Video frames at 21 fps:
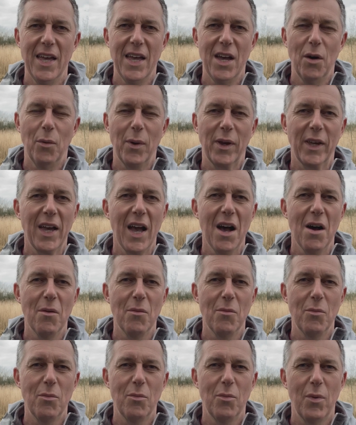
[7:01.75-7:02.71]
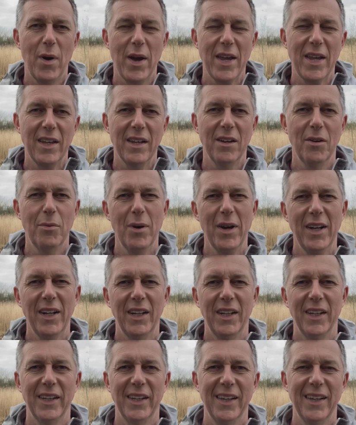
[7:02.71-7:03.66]
We can't wait.
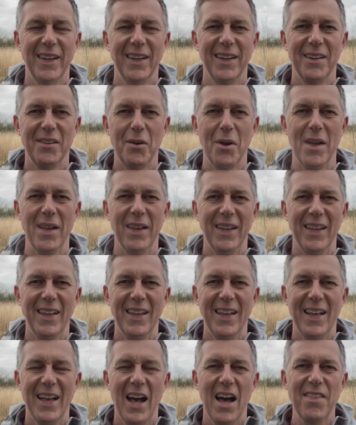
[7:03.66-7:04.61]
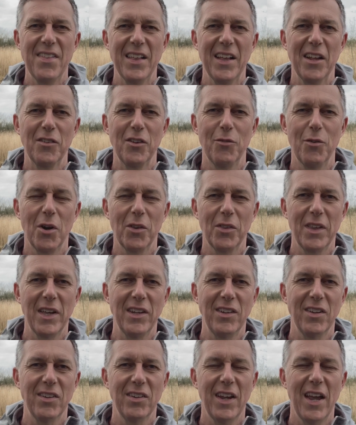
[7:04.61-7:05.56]
Well, I think that's the wrong thing
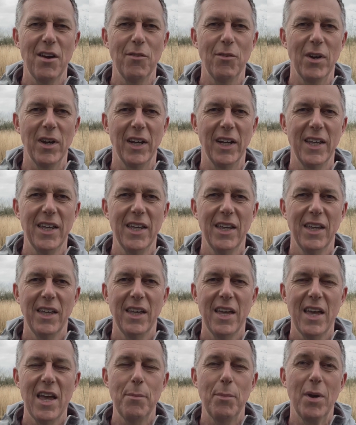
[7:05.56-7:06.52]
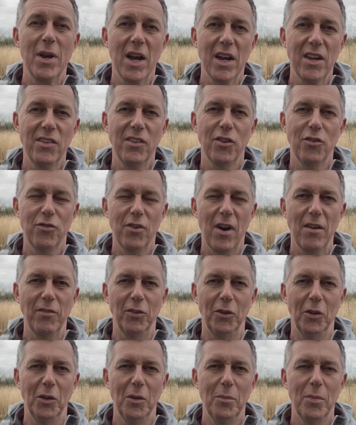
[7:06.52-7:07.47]
to say, really. It'd be nice to
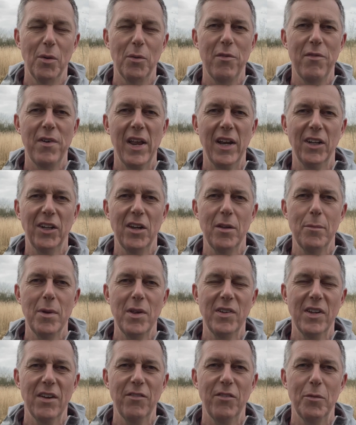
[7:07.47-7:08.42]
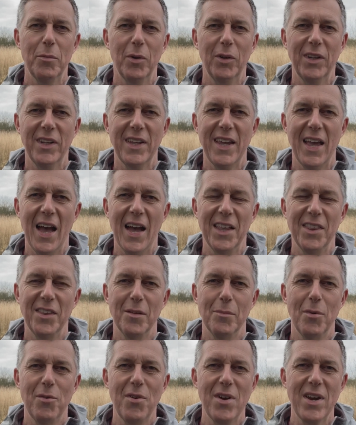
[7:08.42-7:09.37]
travel, but we're really going to miss everybody at the
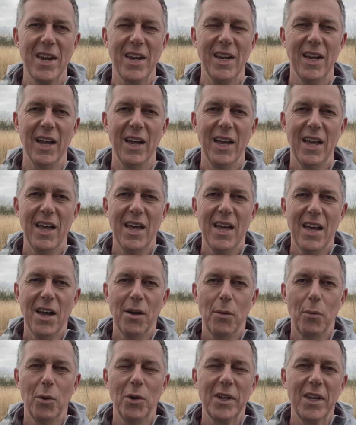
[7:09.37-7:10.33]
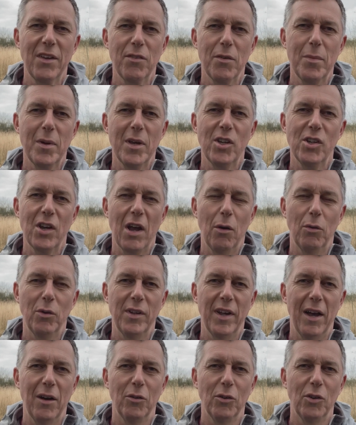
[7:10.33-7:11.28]
marina. We want to give a big shout
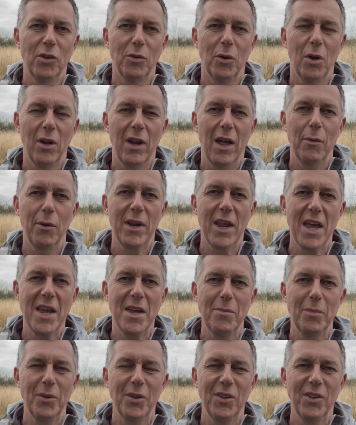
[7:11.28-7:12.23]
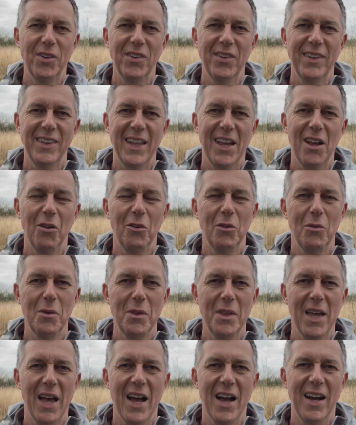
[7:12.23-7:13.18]
out to all our neighbours. They all know who
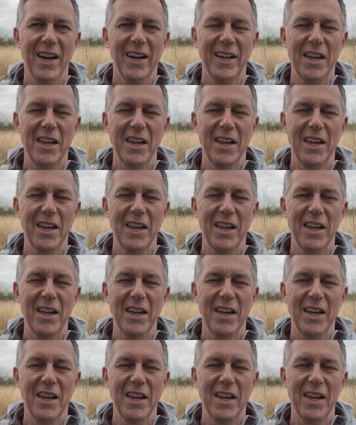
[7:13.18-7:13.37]
they are.